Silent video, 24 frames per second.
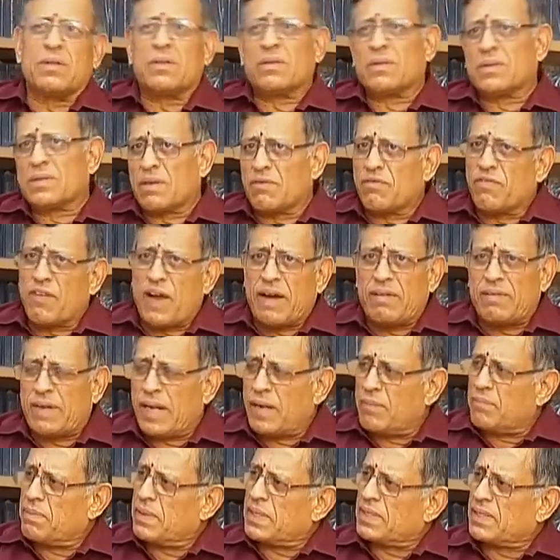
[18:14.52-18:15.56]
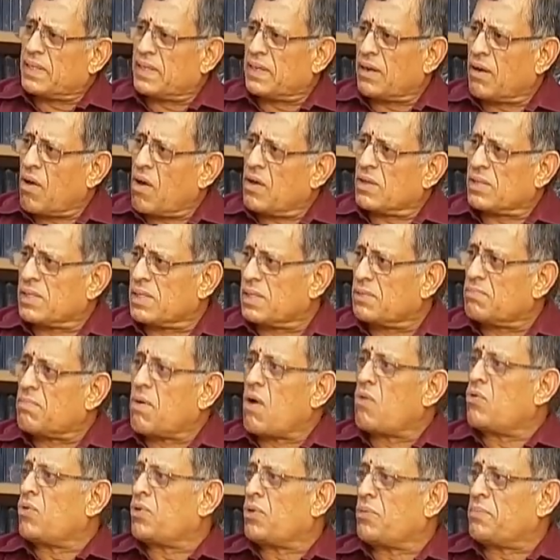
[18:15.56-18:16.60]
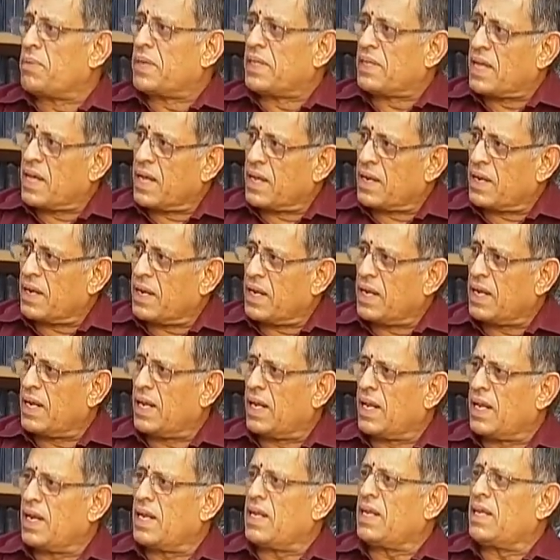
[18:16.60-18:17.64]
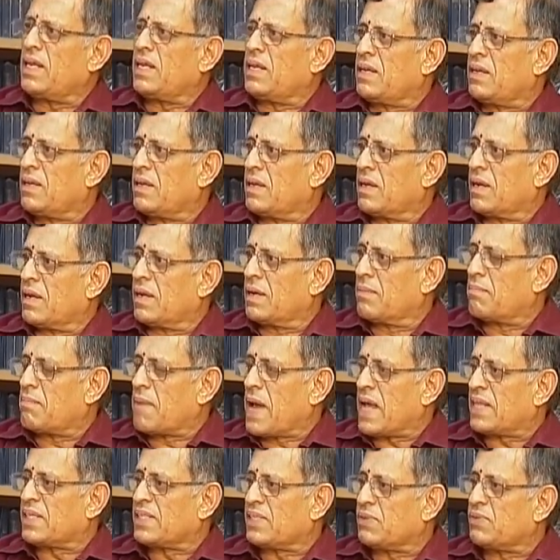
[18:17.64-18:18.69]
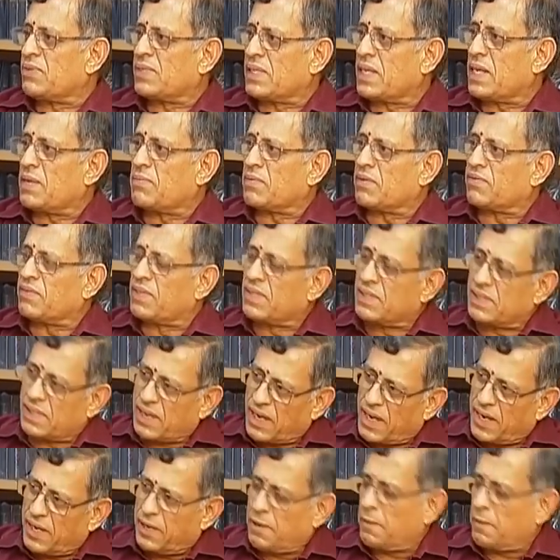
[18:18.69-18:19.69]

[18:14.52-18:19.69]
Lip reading: Some 5-10% loss is bound to be there in any massive scheme of this kind.